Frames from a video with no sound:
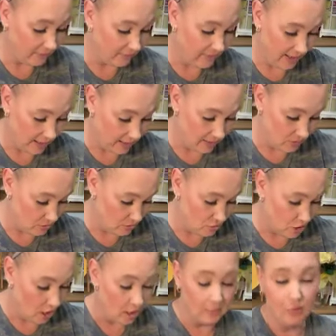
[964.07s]
have that
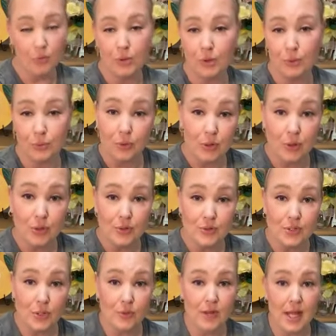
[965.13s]
job or role.
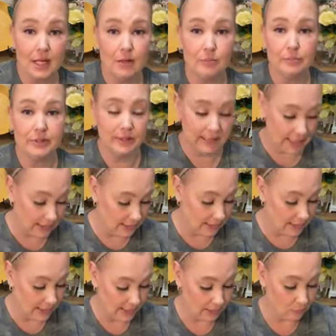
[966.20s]
So they
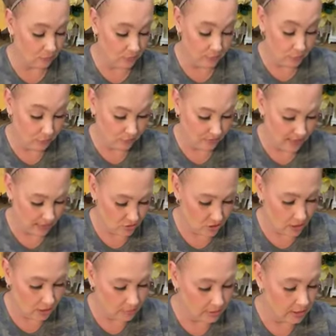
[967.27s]
completely like removed that
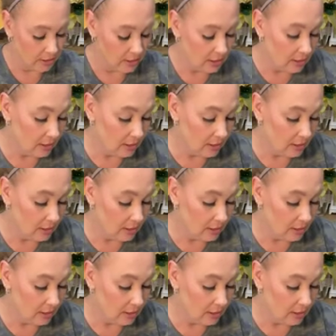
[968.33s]
job.